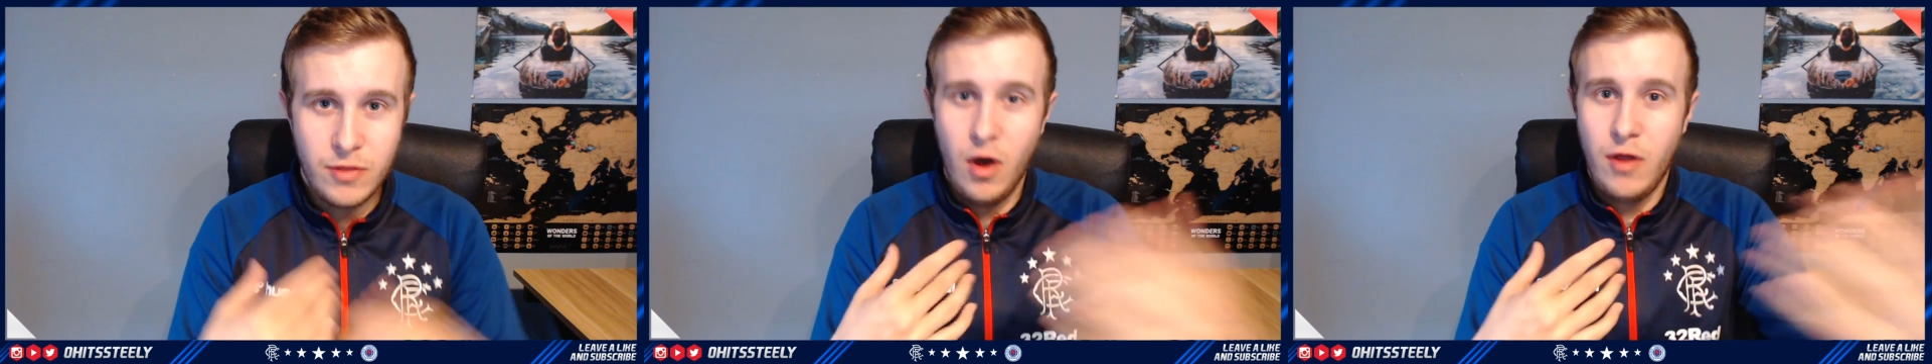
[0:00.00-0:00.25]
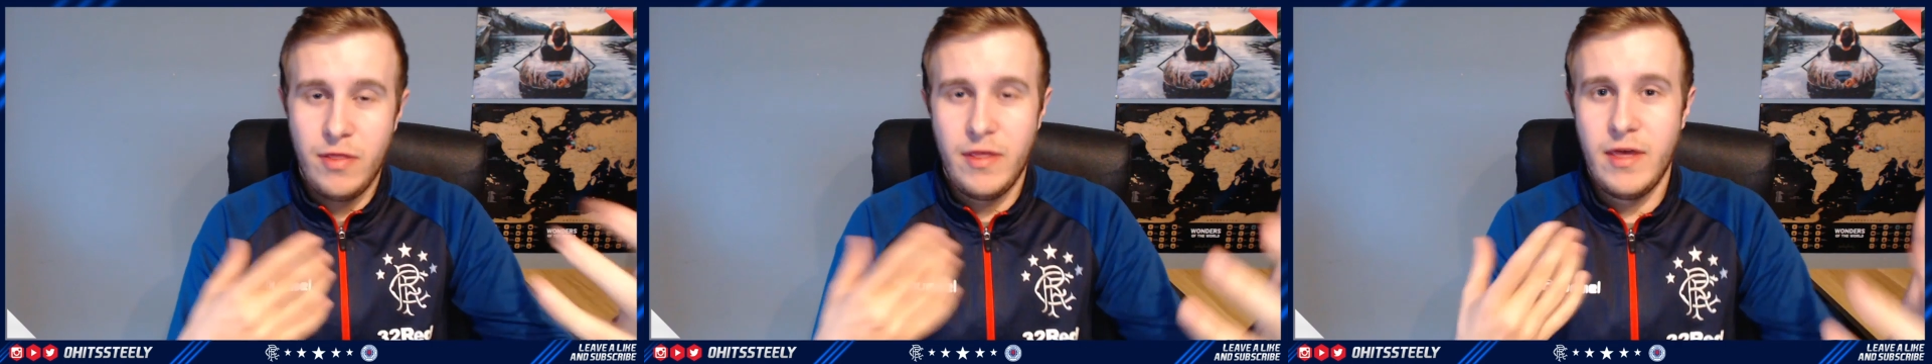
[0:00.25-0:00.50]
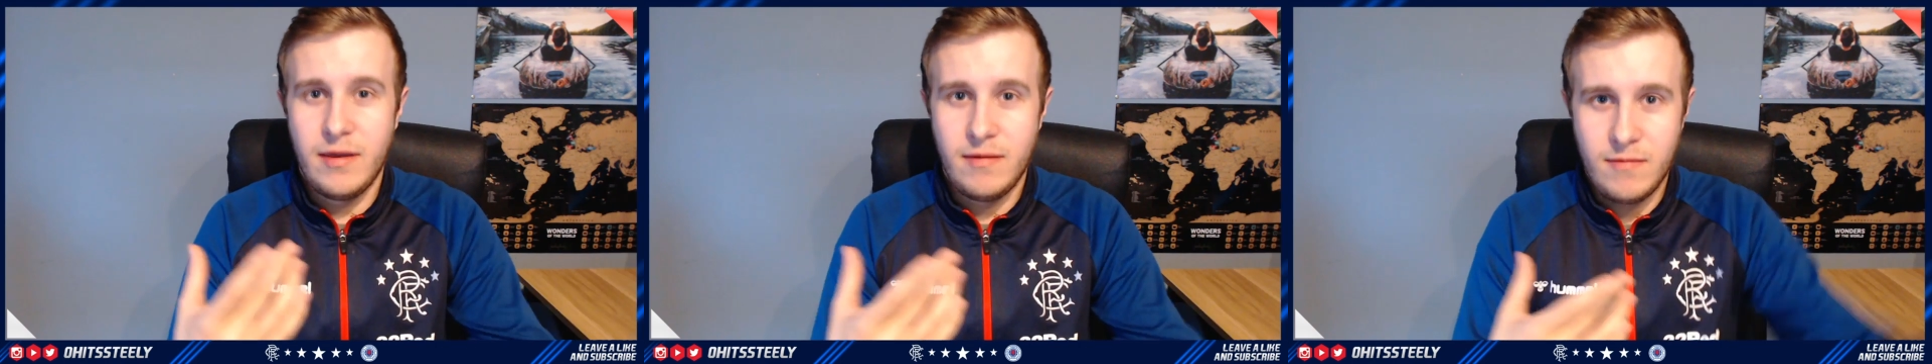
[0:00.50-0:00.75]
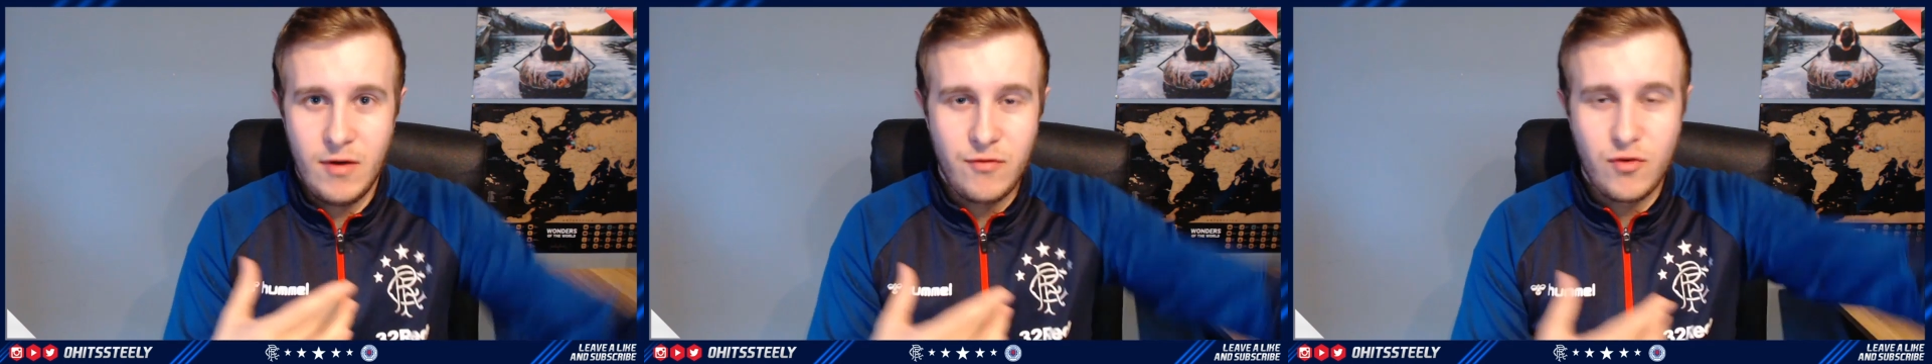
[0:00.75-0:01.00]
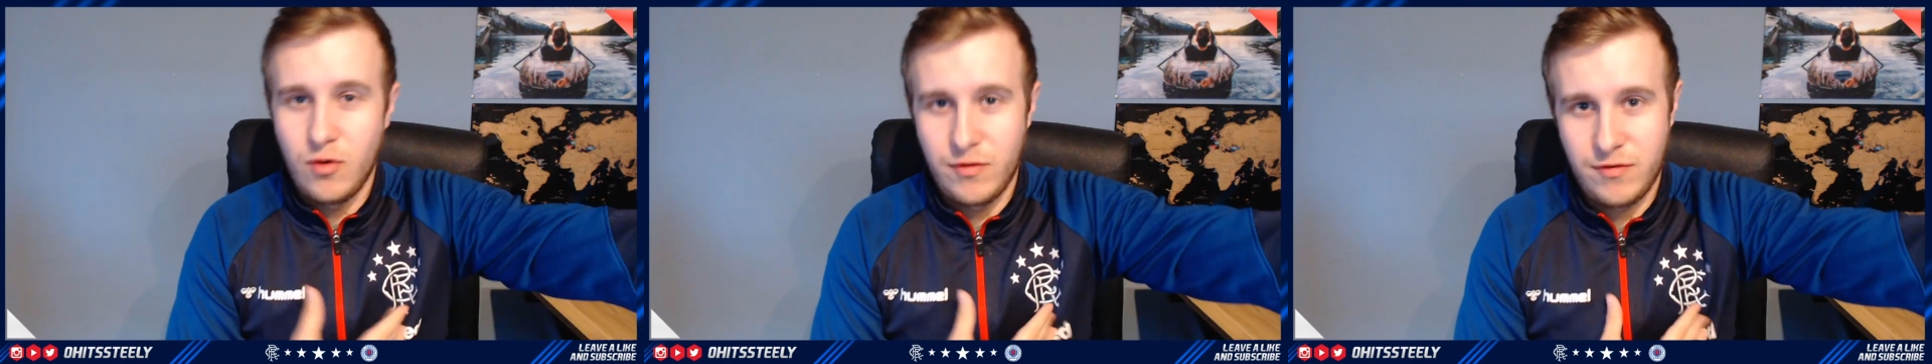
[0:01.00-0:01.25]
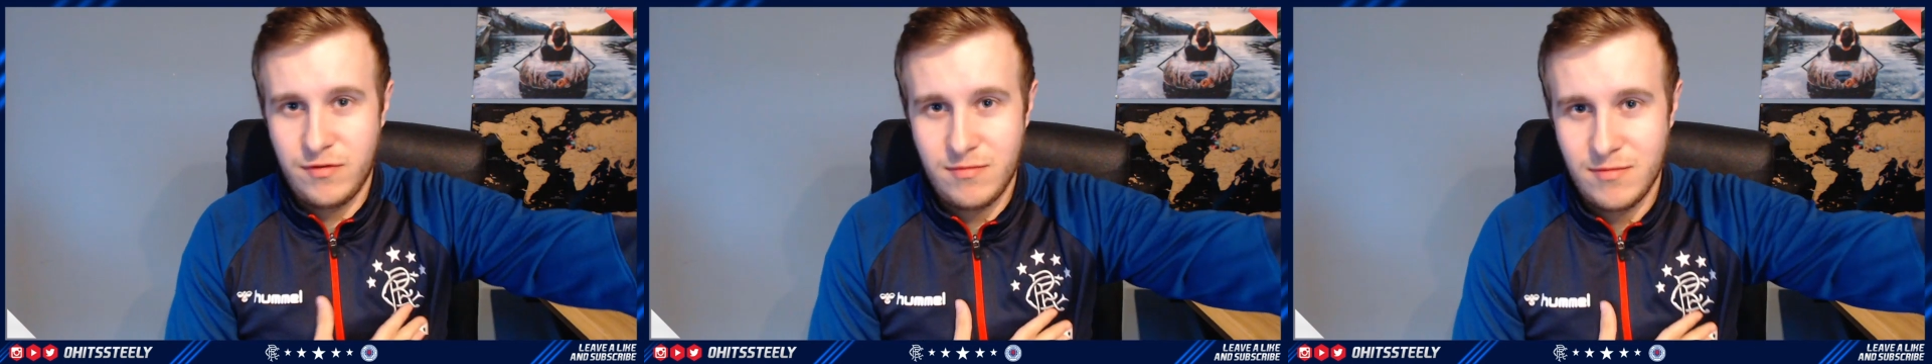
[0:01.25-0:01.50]
Not that, of
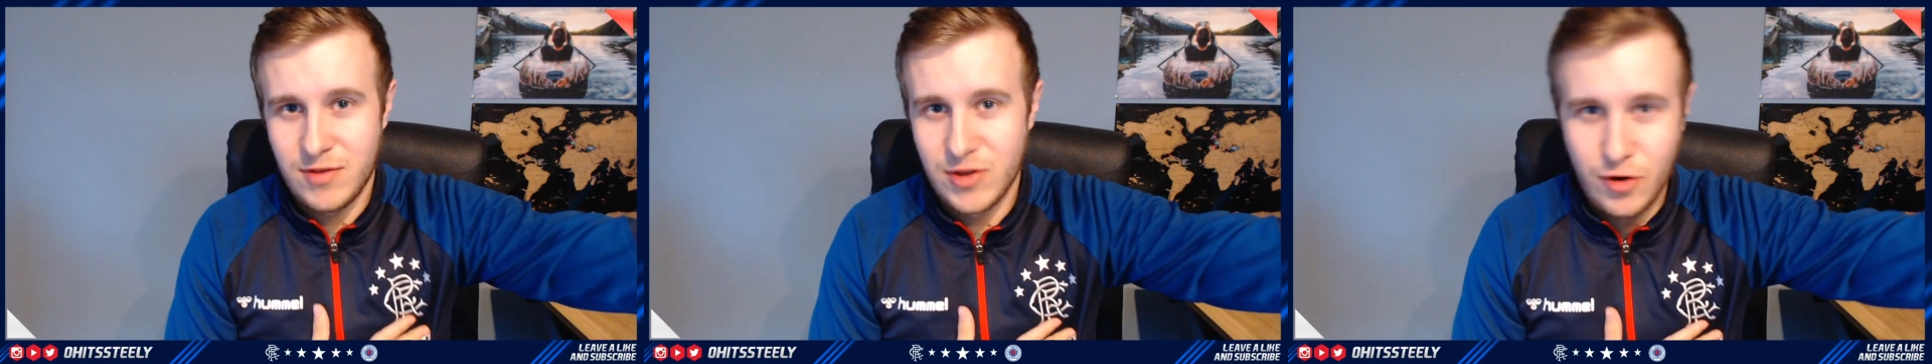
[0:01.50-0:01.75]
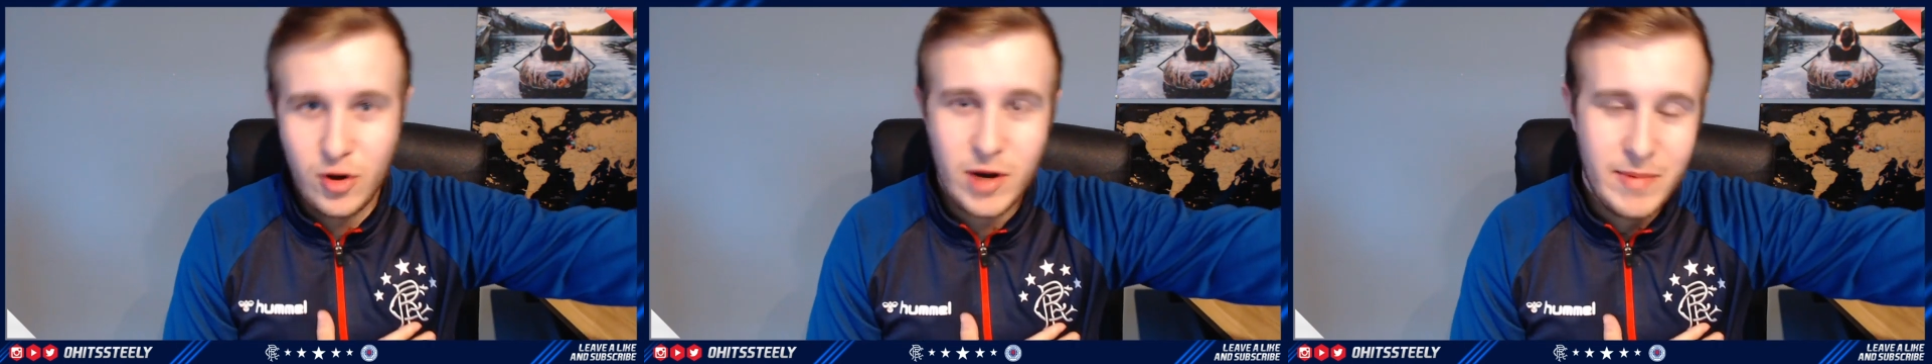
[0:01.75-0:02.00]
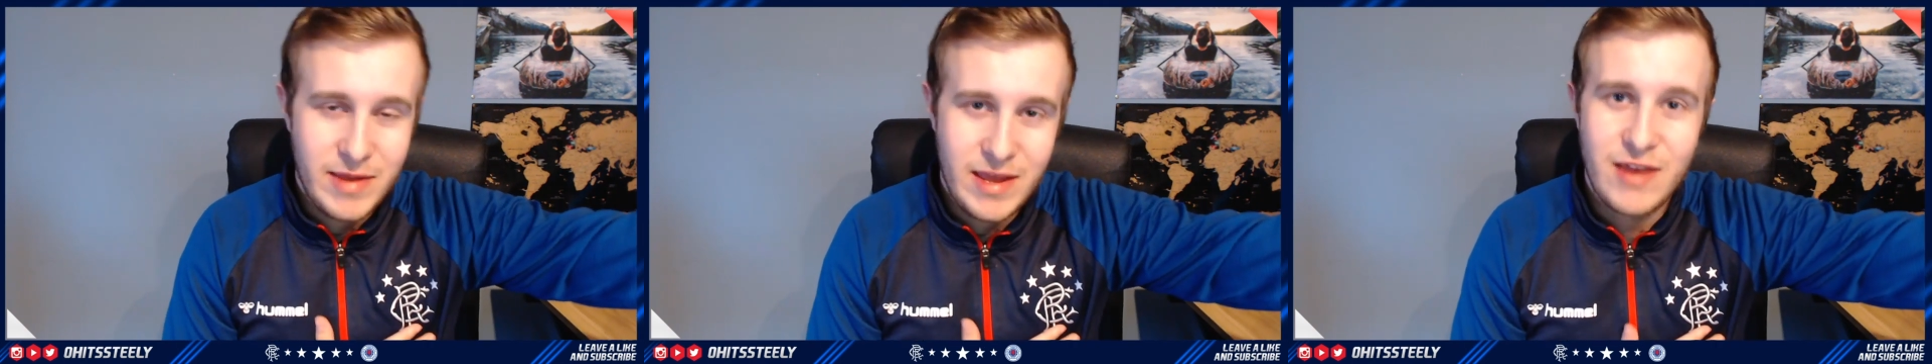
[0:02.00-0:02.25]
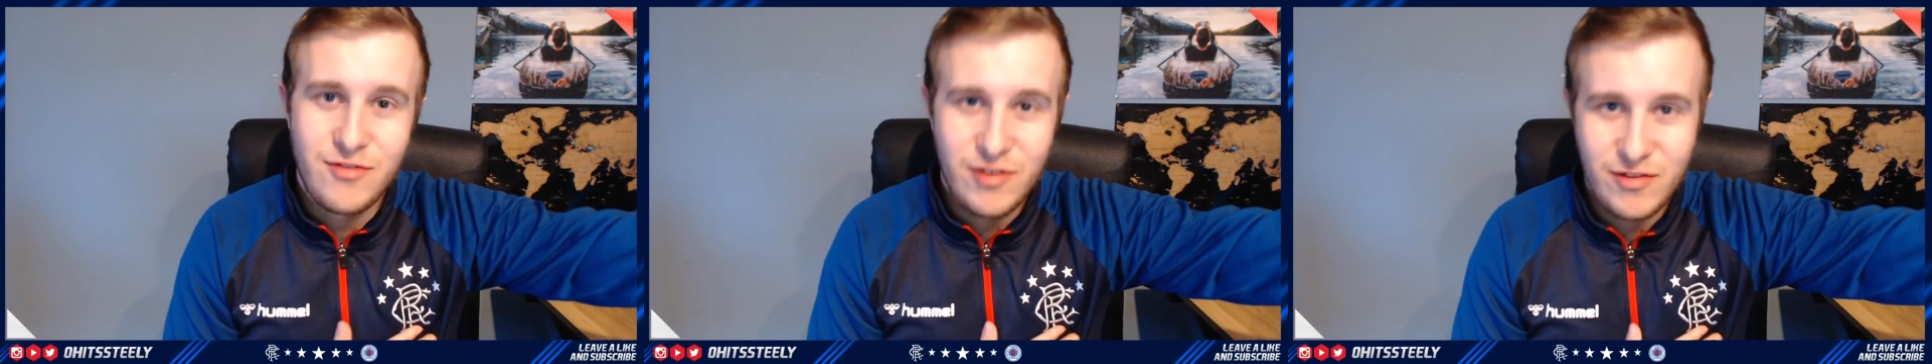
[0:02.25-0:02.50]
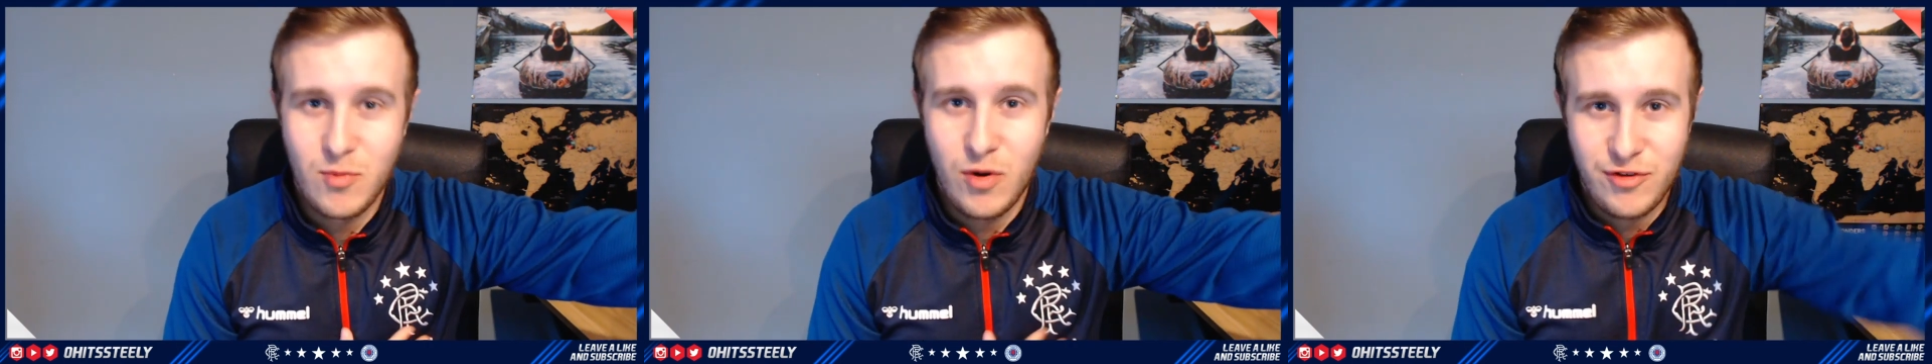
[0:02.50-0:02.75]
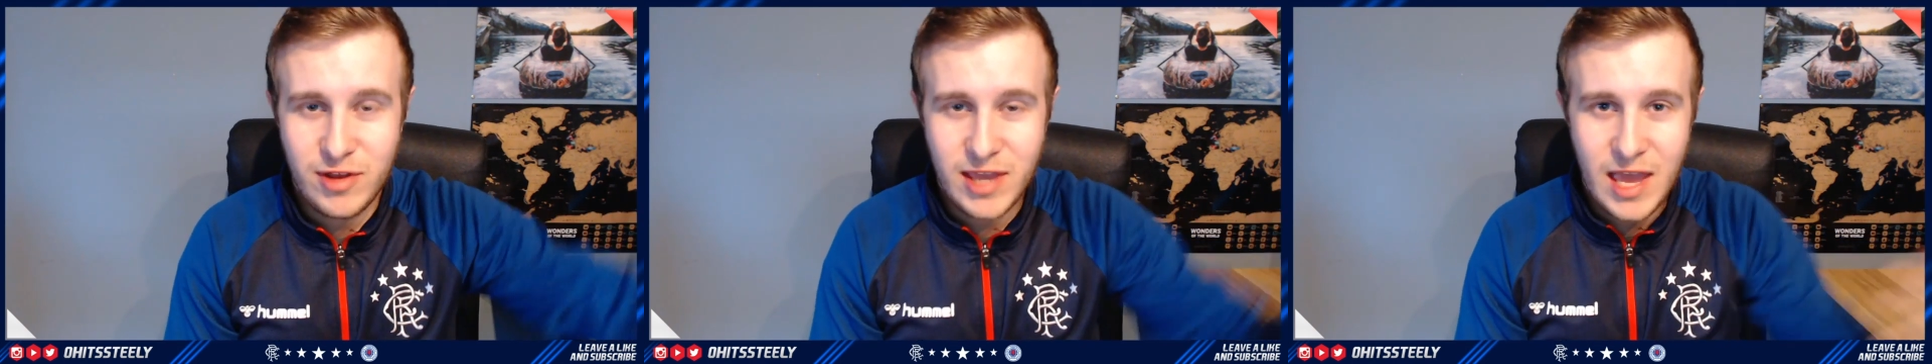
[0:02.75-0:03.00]
course, you're not going to be interested
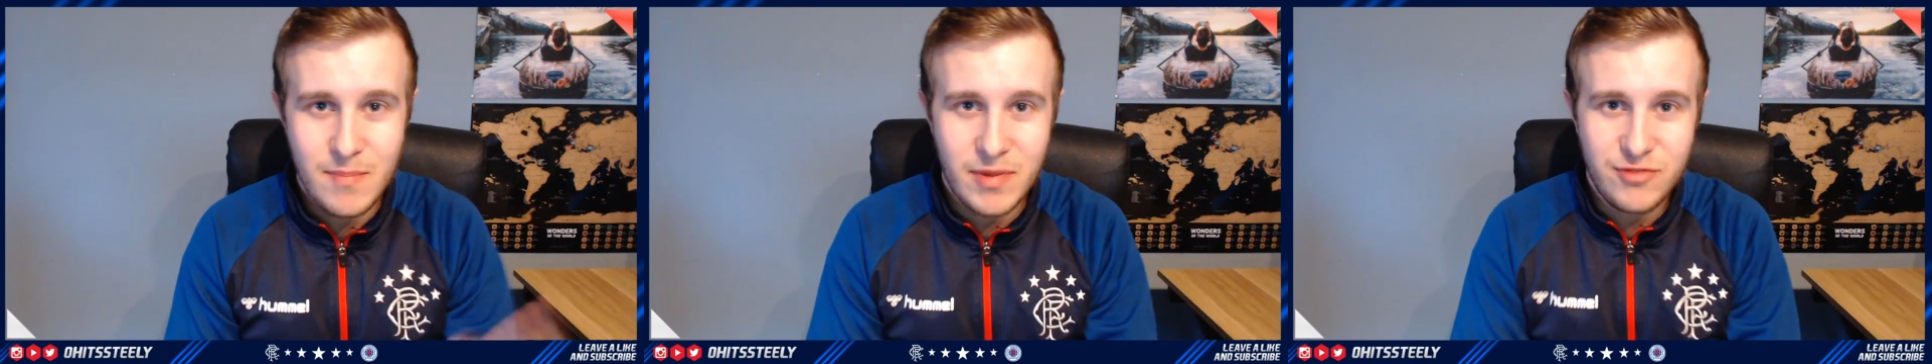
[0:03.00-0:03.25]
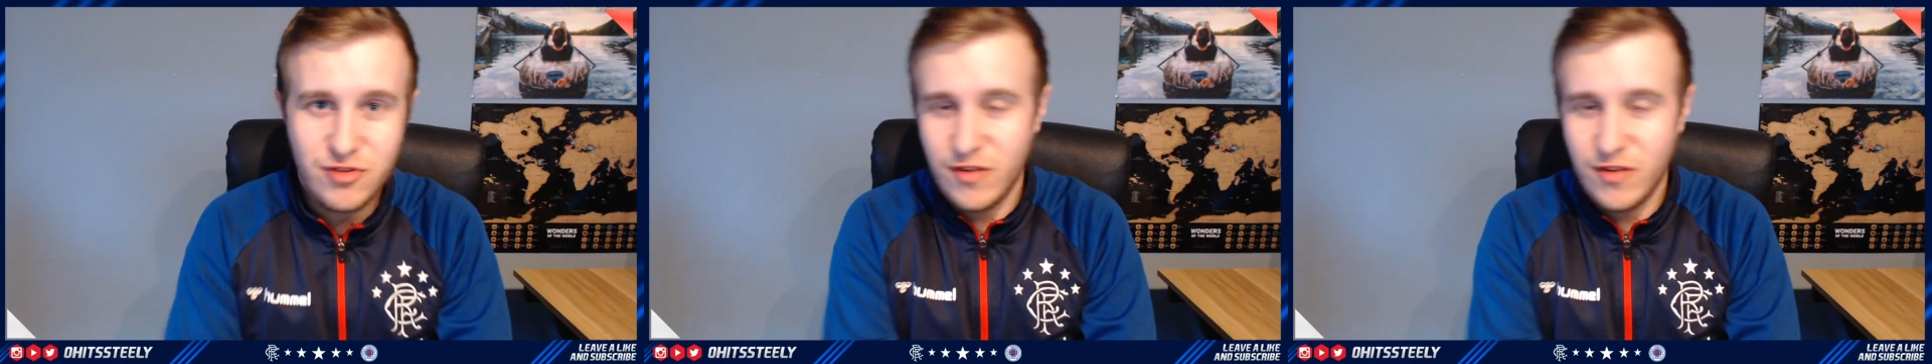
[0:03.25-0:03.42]
in watching the game,